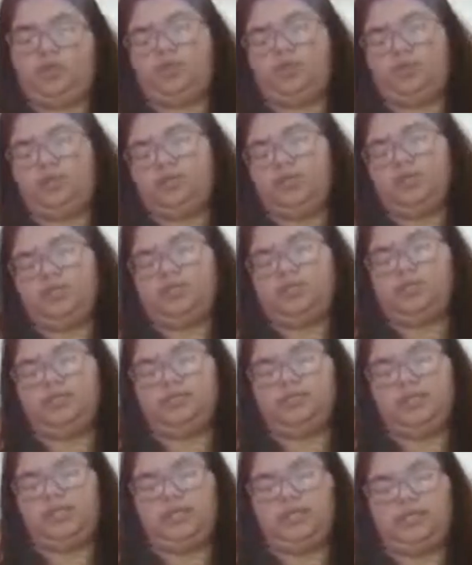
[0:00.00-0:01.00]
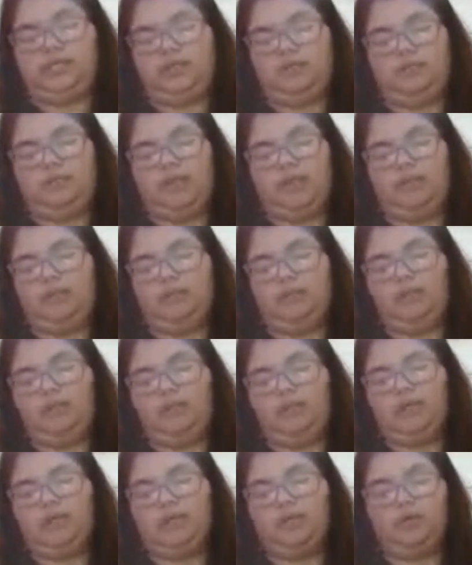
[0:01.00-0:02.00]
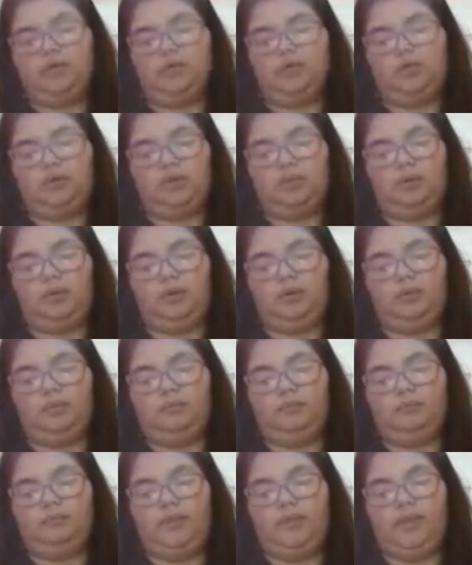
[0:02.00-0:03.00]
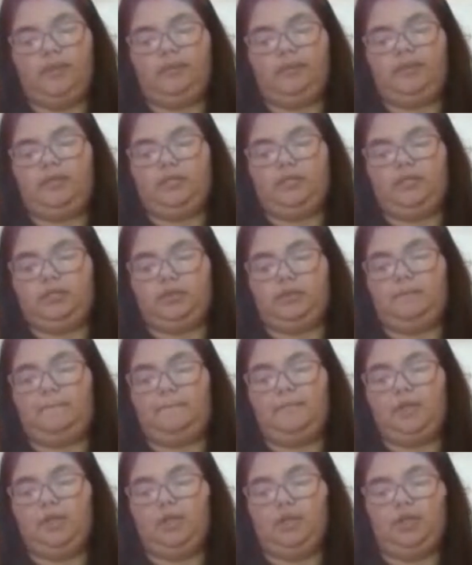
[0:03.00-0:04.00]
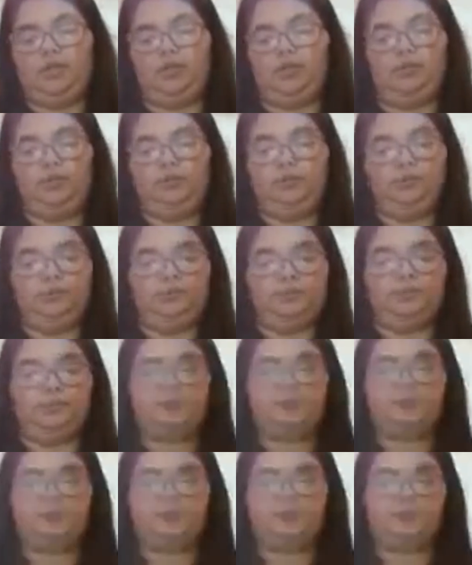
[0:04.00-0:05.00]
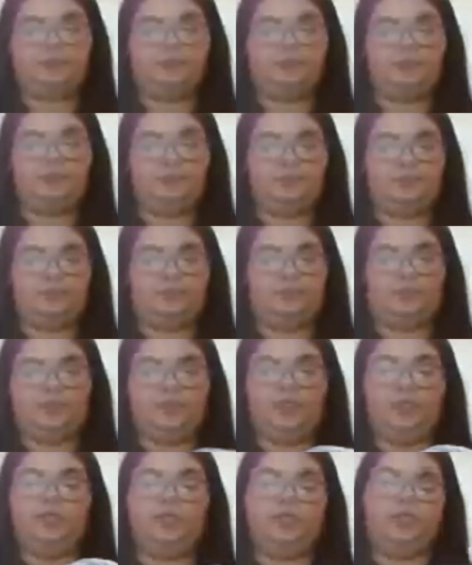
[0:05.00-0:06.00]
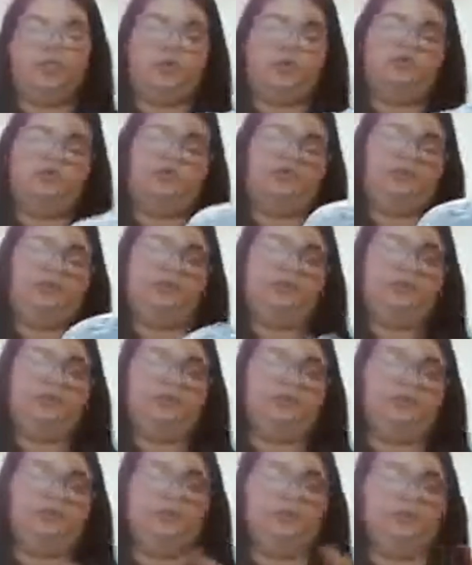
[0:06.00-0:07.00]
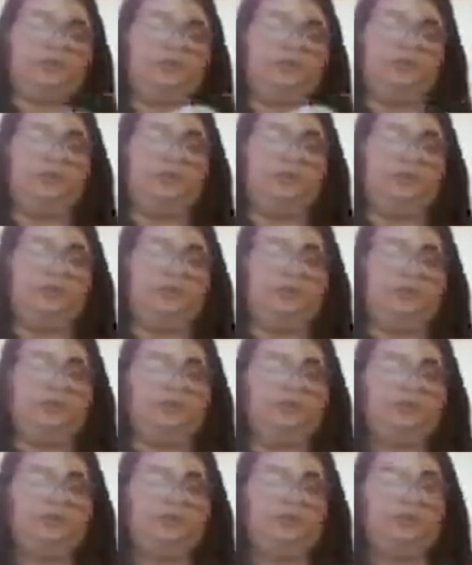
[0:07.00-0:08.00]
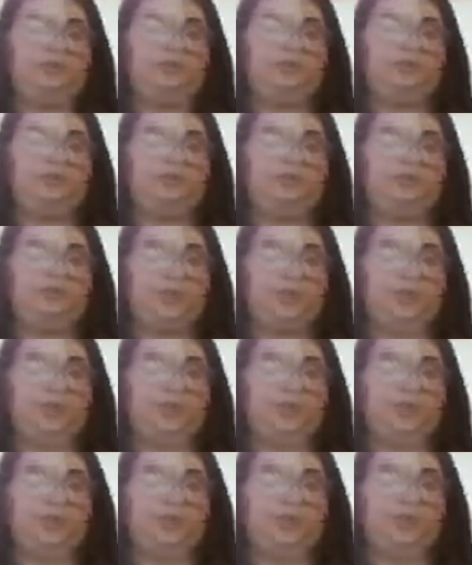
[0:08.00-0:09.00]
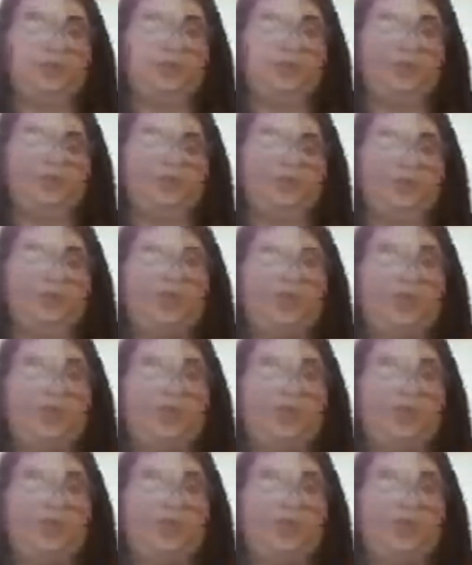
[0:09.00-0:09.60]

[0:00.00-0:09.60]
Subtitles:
this is the Baby Bee Adorable Babies Blue. And the color is Baby's Blue. Sorry, I'm not doing a very good job today.